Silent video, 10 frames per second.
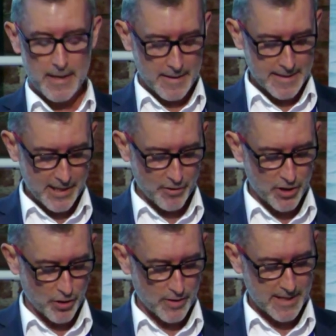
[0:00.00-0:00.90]
the
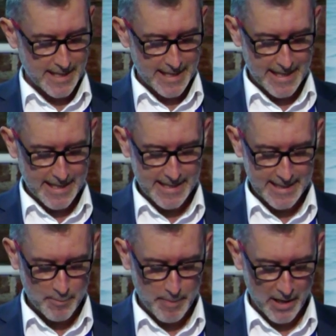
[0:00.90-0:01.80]
territorial
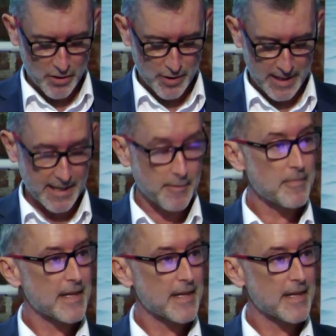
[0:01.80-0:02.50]
CEZ boundary,